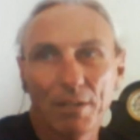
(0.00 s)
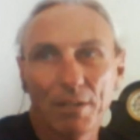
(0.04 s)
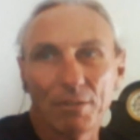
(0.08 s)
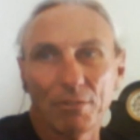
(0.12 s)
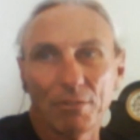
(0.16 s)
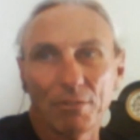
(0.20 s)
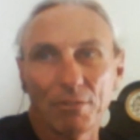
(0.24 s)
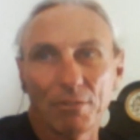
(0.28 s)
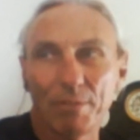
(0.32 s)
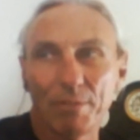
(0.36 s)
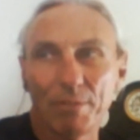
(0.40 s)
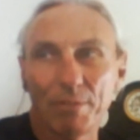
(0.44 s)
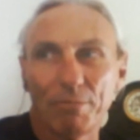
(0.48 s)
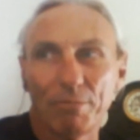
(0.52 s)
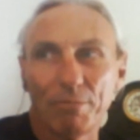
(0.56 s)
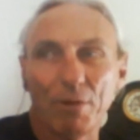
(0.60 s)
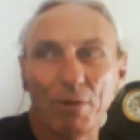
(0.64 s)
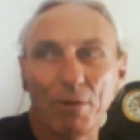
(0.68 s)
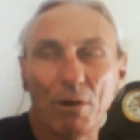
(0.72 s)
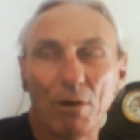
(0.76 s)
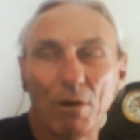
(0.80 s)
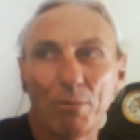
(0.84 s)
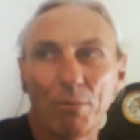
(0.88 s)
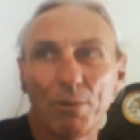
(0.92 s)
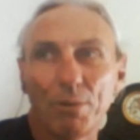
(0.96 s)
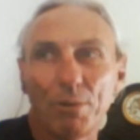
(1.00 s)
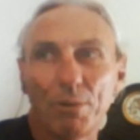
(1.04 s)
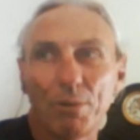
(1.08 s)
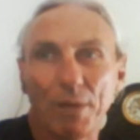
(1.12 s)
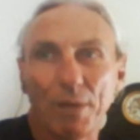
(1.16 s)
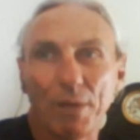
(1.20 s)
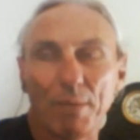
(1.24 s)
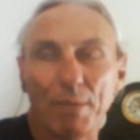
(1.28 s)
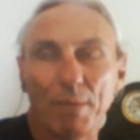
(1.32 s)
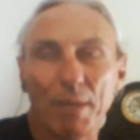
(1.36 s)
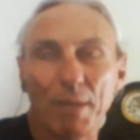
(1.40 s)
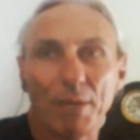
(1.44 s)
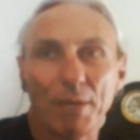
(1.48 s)
Just let them fall
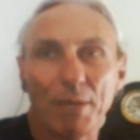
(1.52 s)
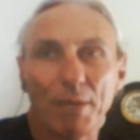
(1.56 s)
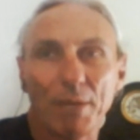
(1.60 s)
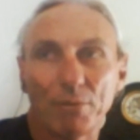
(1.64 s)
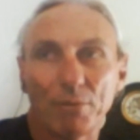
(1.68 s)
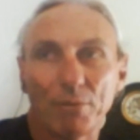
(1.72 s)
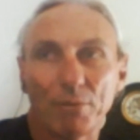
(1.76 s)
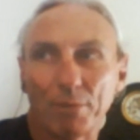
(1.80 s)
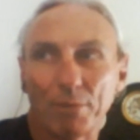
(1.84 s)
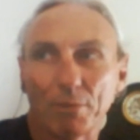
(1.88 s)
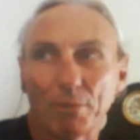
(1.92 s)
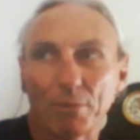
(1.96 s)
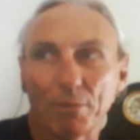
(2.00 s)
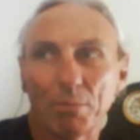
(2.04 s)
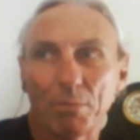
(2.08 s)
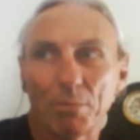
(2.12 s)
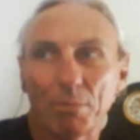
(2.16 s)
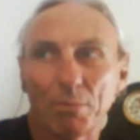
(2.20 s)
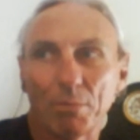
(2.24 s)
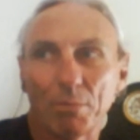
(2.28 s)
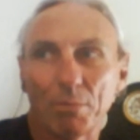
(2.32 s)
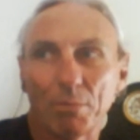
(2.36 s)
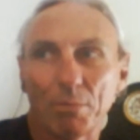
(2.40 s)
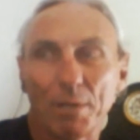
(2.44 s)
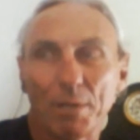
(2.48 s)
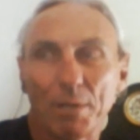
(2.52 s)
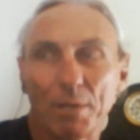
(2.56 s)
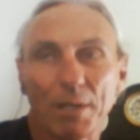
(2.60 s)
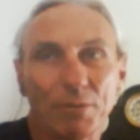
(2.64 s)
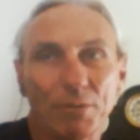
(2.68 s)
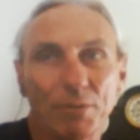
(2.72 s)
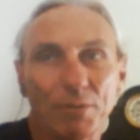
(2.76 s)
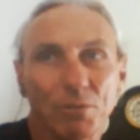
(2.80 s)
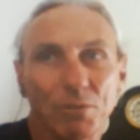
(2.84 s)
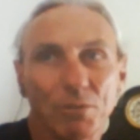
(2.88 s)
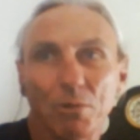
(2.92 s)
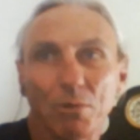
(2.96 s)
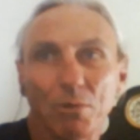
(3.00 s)
where they may, so to speak,
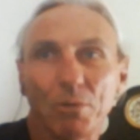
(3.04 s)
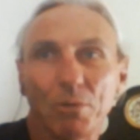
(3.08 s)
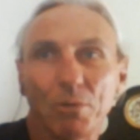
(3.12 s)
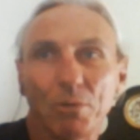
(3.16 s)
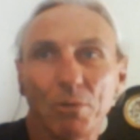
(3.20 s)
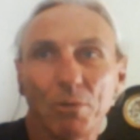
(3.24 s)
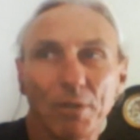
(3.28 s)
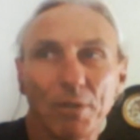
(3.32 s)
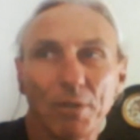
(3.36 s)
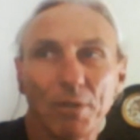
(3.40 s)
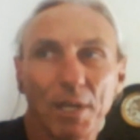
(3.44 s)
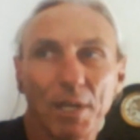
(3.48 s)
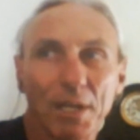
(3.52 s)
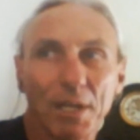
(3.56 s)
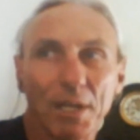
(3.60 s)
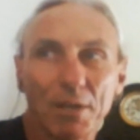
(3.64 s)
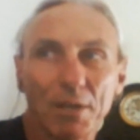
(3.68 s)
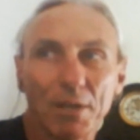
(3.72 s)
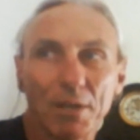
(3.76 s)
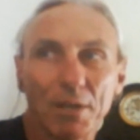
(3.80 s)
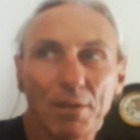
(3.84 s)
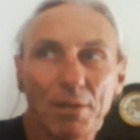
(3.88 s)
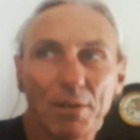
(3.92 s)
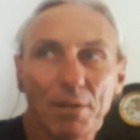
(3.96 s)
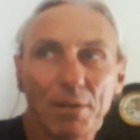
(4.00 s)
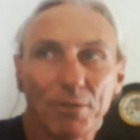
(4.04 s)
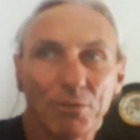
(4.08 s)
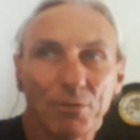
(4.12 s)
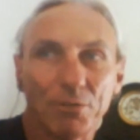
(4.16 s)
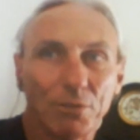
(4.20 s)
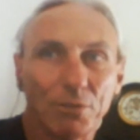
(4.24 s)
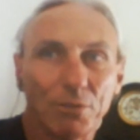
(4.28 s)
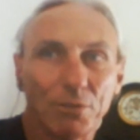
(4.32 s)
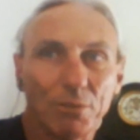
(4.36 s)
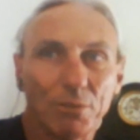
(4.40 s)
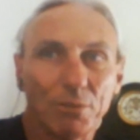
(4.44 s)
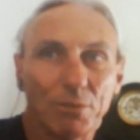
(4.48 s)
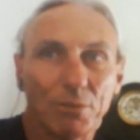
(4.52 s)
because you're only going to hear
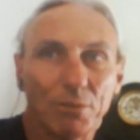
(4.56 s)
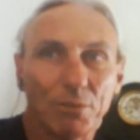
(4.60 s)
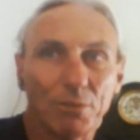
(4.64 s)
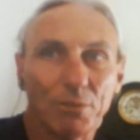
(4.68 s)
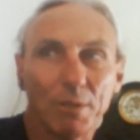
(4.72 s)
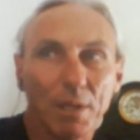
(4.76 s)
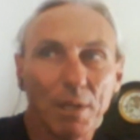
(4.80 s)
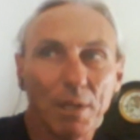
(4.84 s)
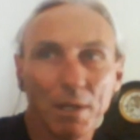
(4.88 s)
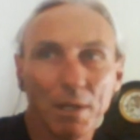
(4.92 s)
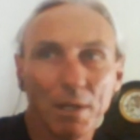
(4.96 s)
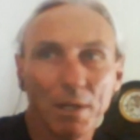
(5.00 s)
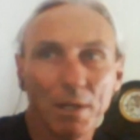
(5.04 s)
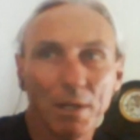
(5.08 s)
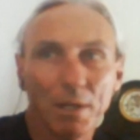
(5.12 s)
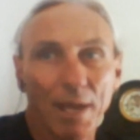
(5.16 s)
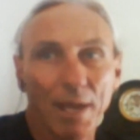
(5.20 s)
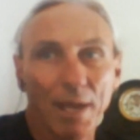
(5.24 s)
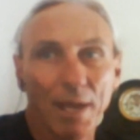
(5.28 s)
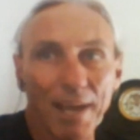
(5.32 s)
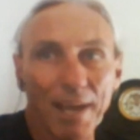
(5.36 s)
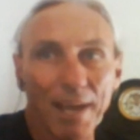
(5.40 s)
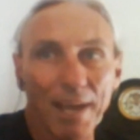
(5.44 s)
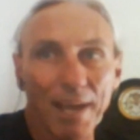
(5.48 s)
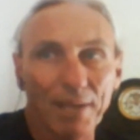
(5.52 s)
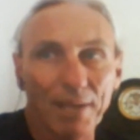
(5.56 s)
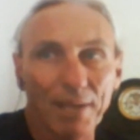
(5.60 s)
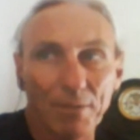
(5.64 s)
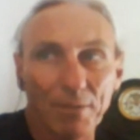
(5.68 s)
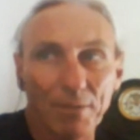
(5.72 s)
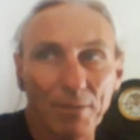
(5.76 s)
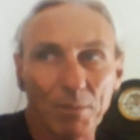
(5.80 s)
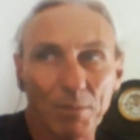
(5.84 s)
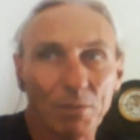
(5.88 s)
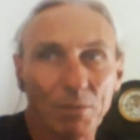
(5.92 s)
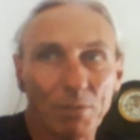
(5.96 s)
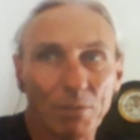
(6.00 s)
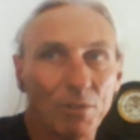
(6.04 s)
the sermon and
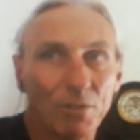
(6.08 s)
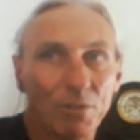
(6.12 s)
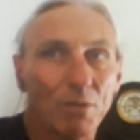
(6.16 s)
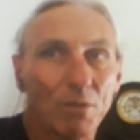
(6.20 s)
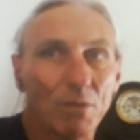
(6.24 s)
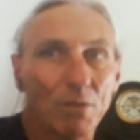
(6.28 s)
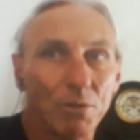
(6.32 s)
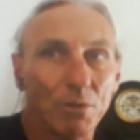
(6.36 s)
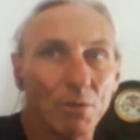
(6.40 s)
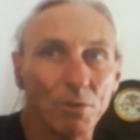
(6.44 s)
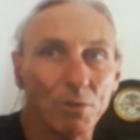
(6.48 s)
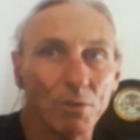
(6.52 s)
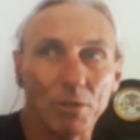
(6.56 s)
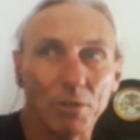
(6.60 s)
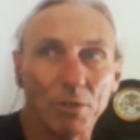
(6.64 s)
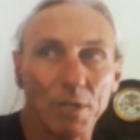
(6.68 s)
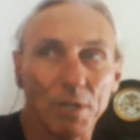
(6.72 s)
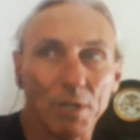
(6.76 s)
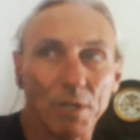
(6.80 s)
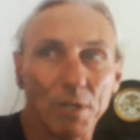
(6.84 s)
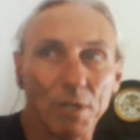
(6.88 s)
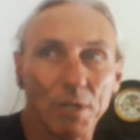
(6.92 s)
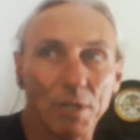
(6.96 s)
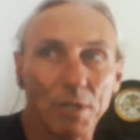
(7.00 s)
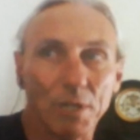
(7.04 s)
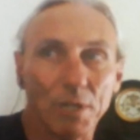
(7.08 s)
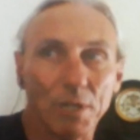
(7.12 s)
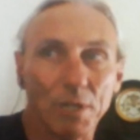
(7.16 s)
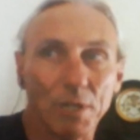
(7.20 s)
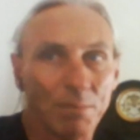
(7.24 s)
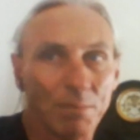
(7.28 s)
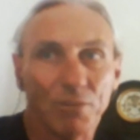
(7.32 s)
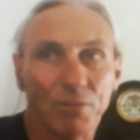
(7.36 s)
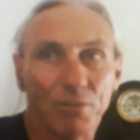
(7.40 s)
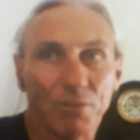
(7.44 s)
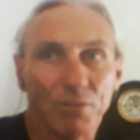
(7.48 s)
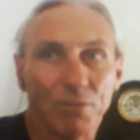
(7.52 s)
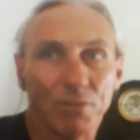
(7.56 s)
not the music, or you're going to hear
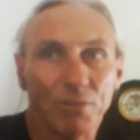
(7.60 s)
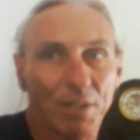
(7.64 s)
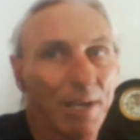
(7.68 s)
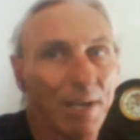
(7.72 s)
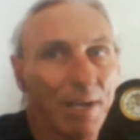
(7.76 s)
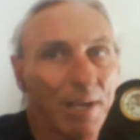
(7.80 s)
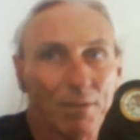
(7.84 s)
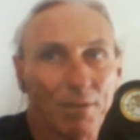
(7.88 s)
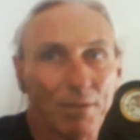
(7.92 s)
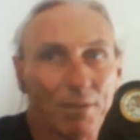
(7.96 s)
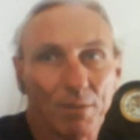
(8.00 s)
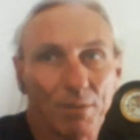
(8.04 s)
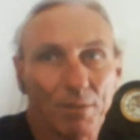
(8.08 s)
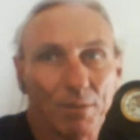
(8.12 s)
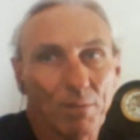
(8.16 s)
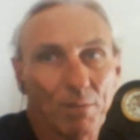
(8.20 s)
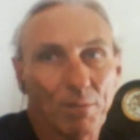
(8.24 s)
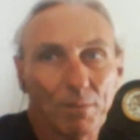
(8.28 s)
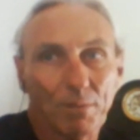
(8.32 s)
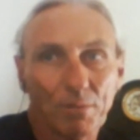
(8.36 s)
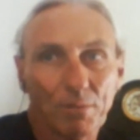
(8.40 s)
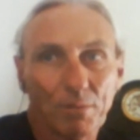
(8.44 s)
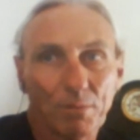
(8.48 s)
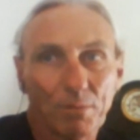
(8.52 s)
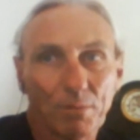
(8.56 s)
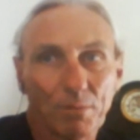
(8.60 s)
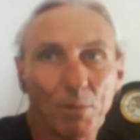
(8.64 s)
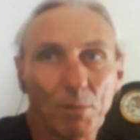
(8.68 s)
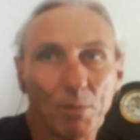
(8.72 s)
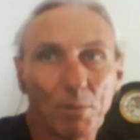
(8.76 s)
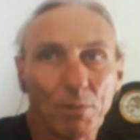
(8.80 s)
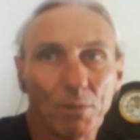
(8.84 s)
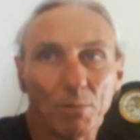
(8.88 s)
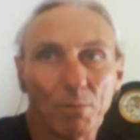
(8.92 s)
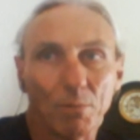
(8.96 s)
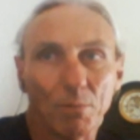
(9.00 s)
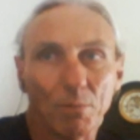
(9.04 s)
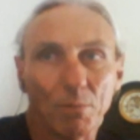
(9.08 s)
the music and not the
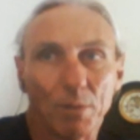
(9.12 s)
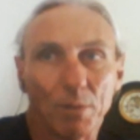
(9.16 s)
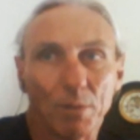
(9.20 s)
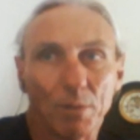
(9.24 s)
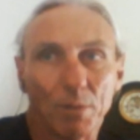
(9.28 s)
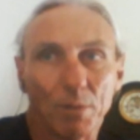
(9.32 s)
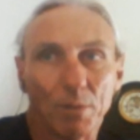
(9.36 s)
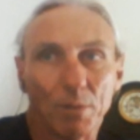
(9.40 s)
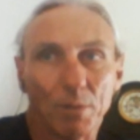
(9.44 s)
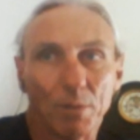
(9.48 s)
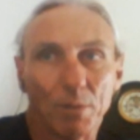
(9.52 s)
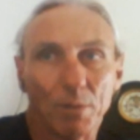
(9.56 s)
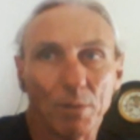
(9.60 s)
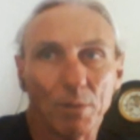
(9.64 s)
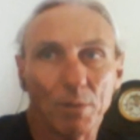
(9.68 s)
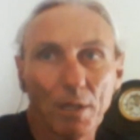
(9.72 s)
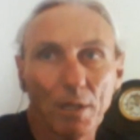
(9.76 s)
spoken word.